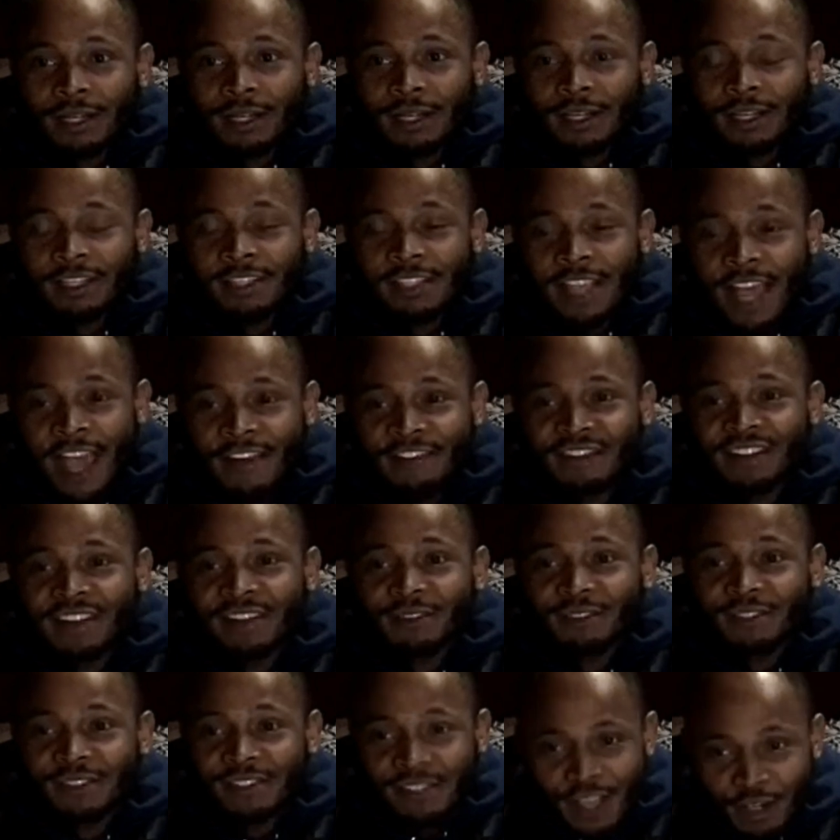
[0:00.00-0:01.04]
is
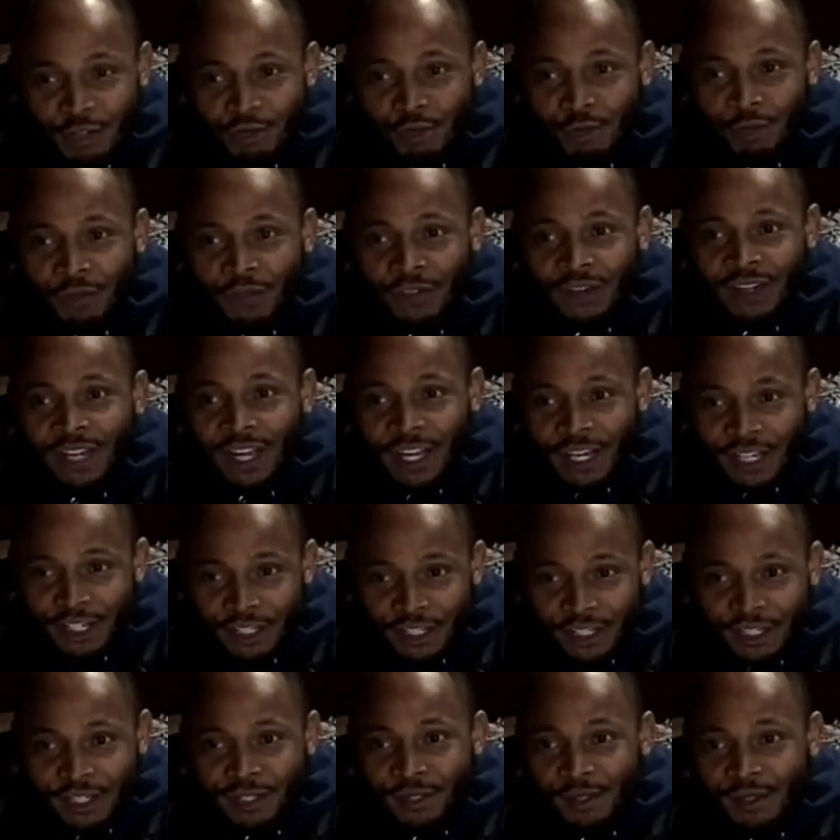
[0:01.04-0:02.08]
having sexual
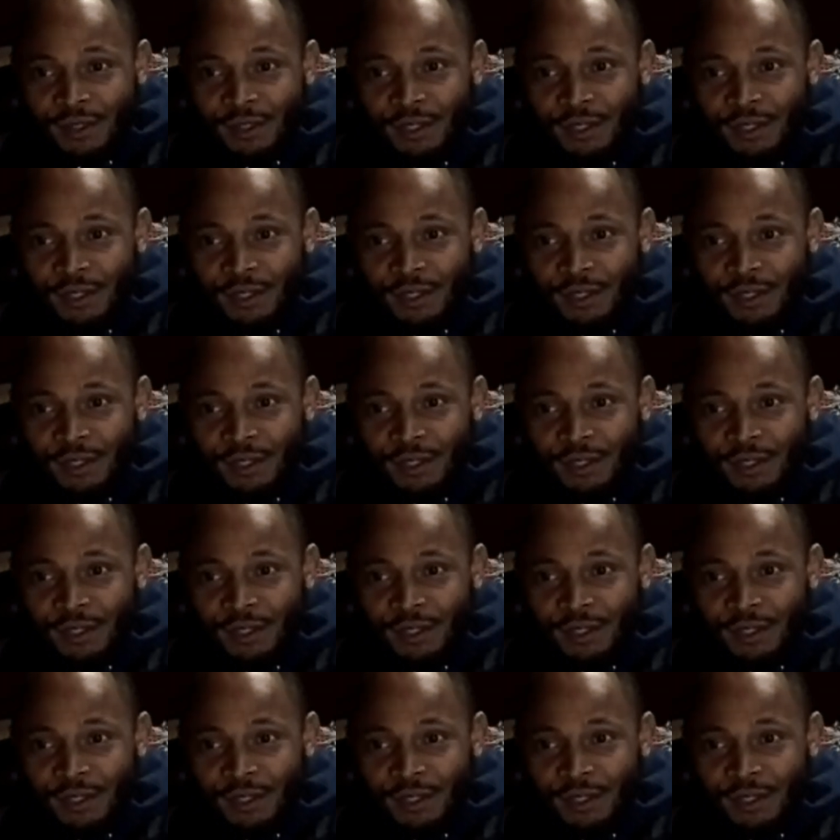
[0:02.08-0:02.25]
relations